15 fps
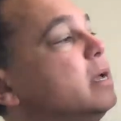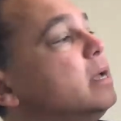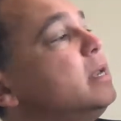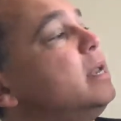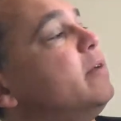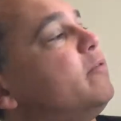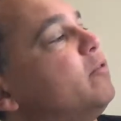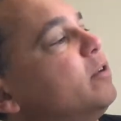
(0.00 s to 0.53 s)

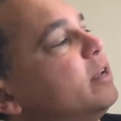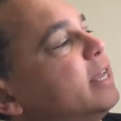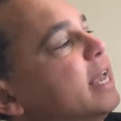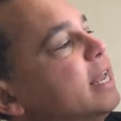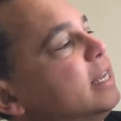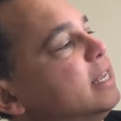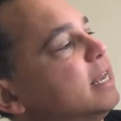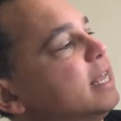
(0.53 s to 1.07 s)
Never
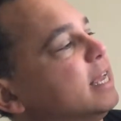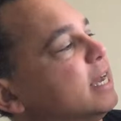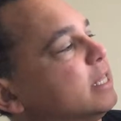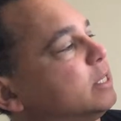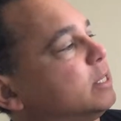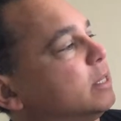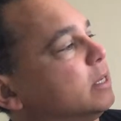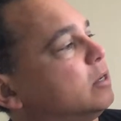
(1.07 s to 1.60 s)
again did he
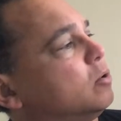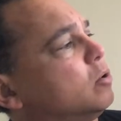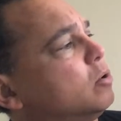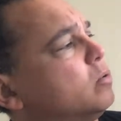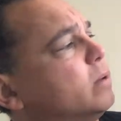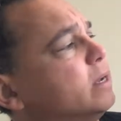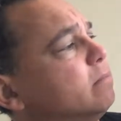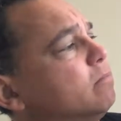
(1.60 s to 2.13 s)
answer the
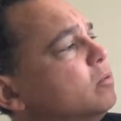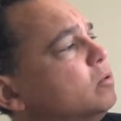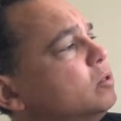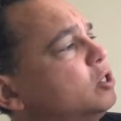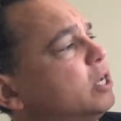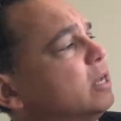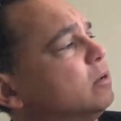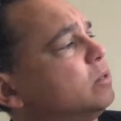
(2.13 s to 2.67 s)
call when moon
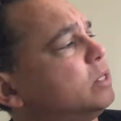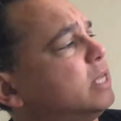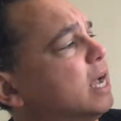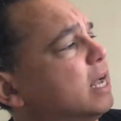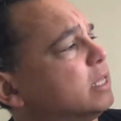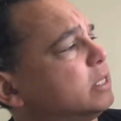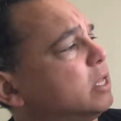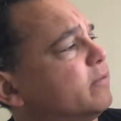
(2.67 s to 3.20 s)
shadows
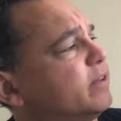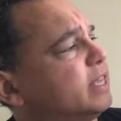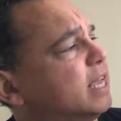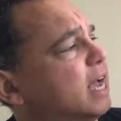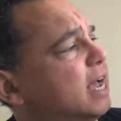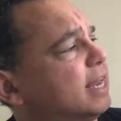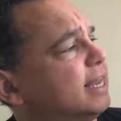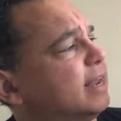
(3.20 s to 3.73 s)
danced over
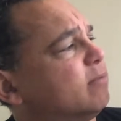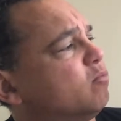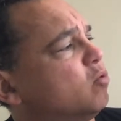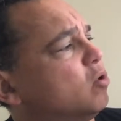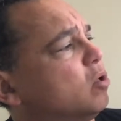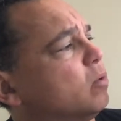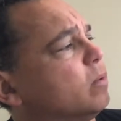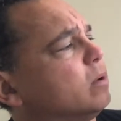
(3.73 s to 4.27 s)
garden and wall.